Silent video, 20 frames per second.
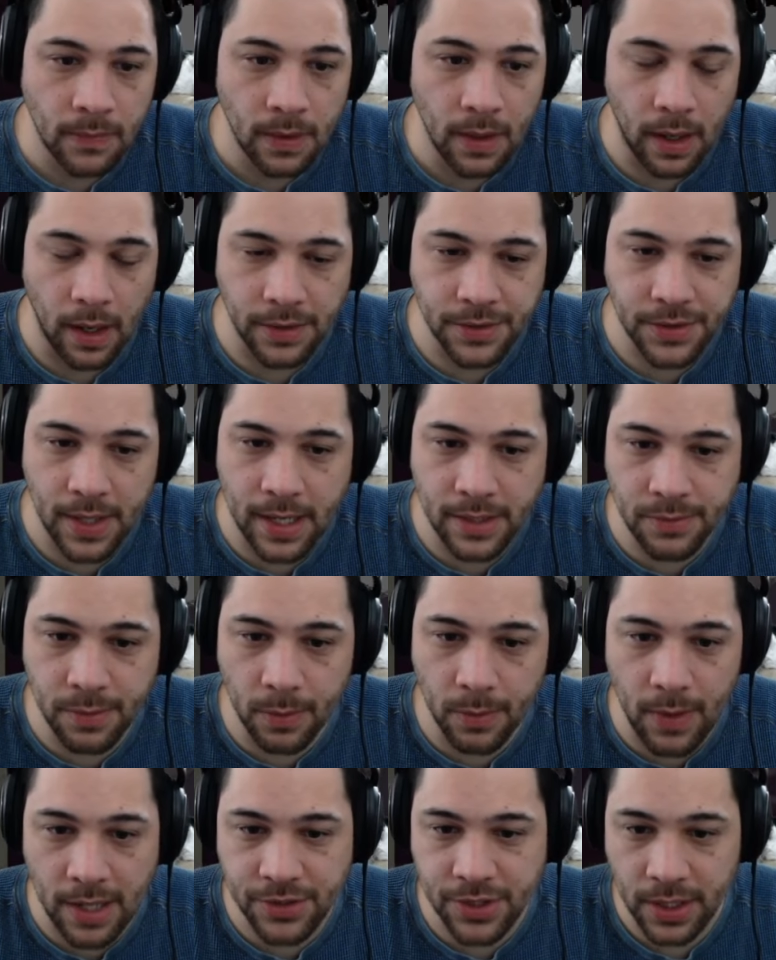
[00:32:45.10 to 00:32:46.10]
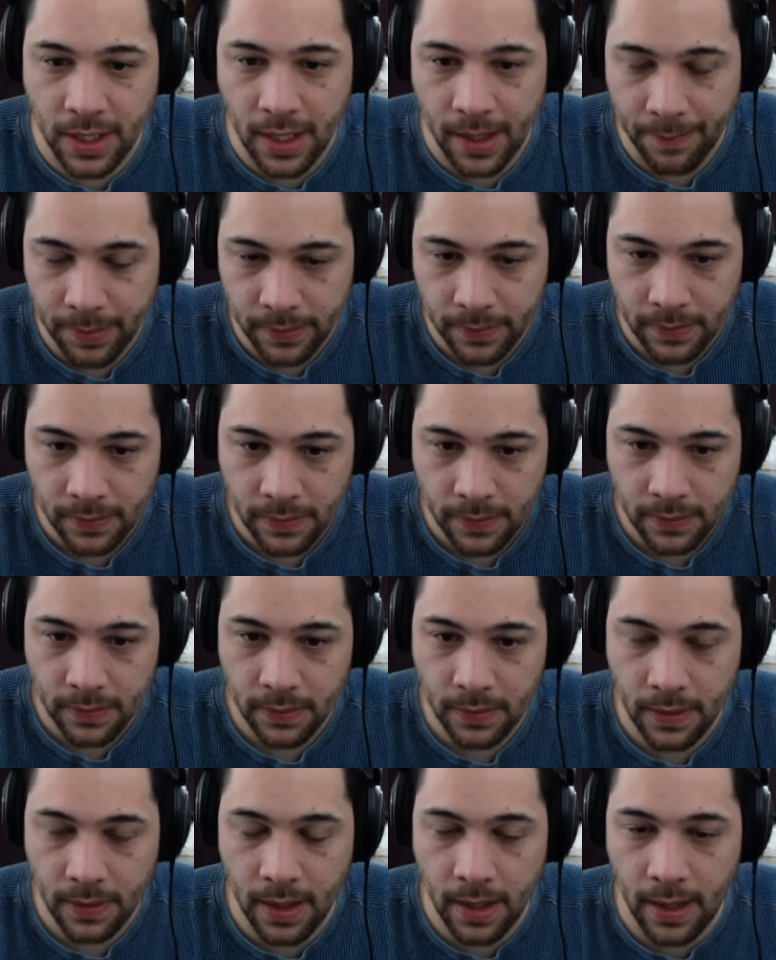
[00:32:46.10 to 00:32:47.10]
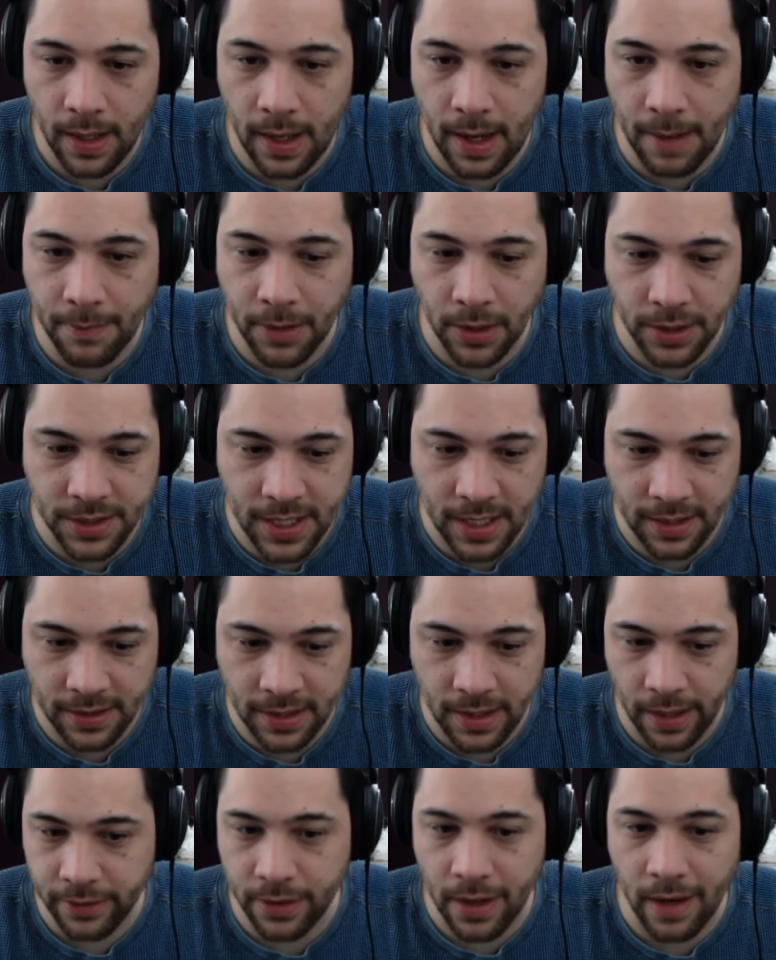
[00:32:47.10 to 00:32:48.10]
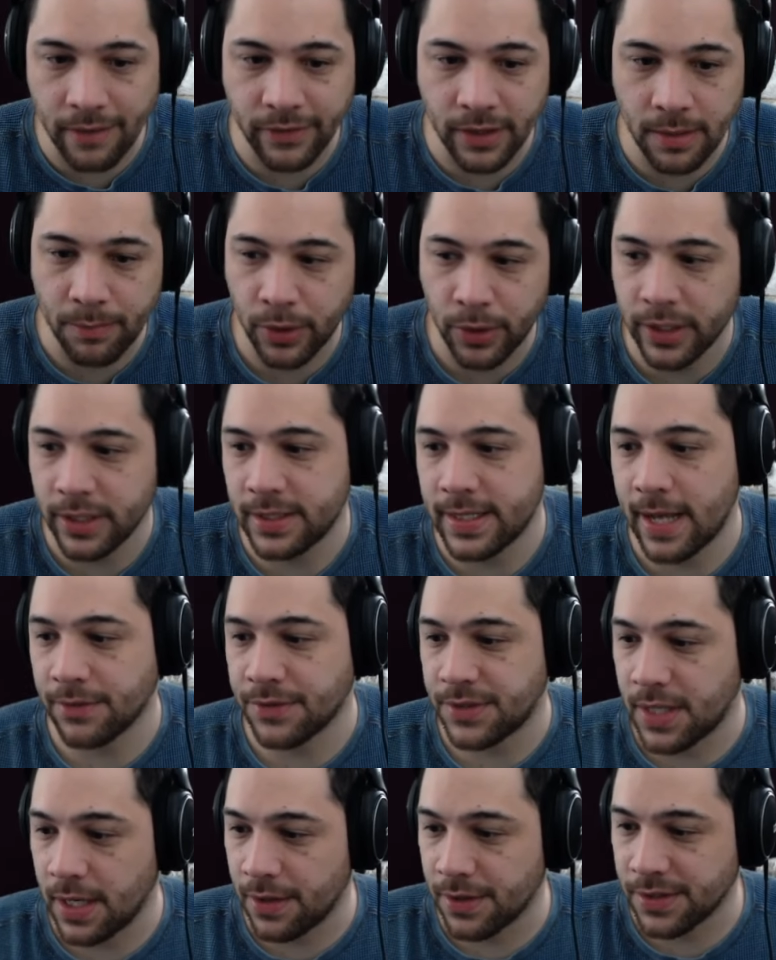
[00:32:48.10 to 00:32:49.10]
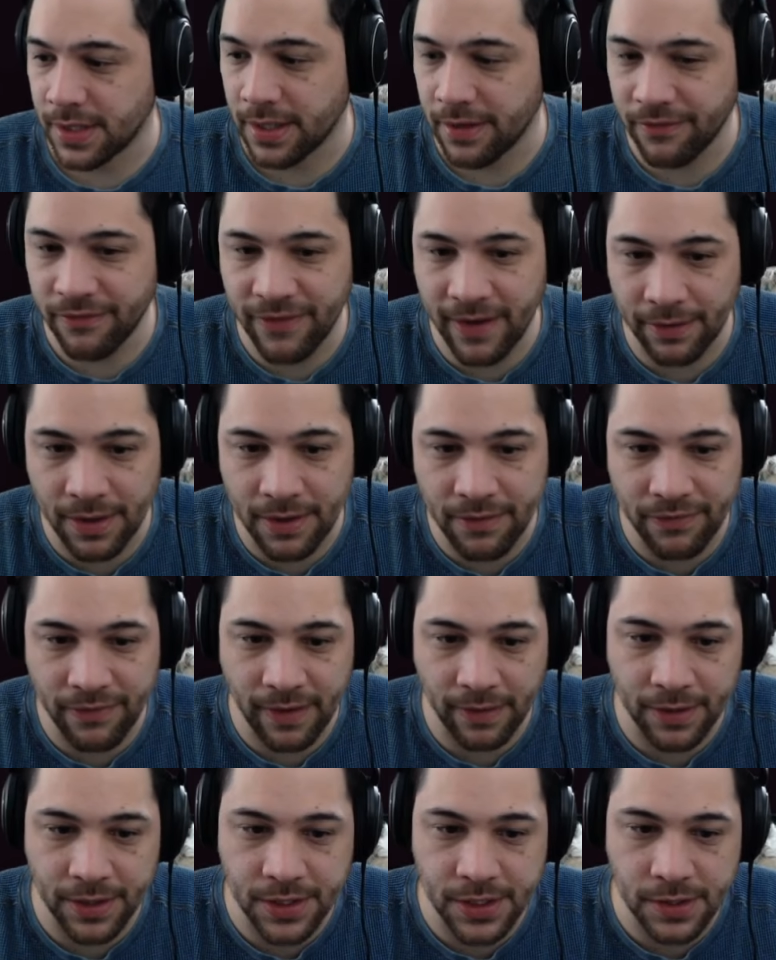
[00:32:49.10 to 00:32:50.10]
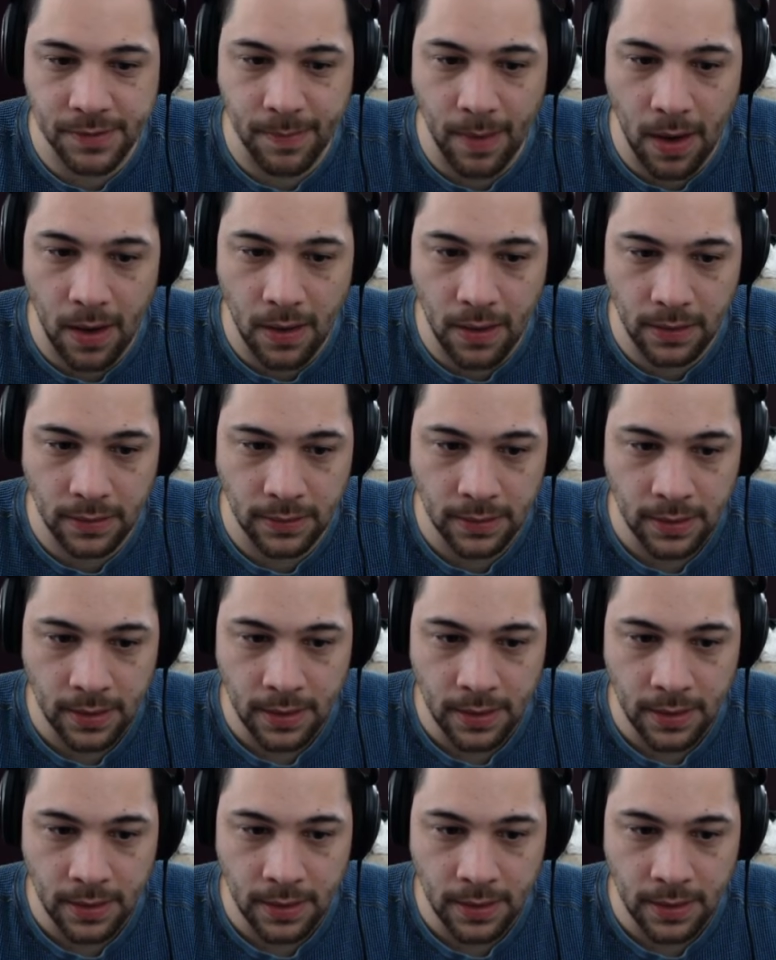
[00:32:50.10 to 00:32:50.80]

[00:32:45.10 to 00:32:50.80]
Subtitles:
Alright, so as we're washing up, I'm going to take the other oven and put it downstairs in a very, very small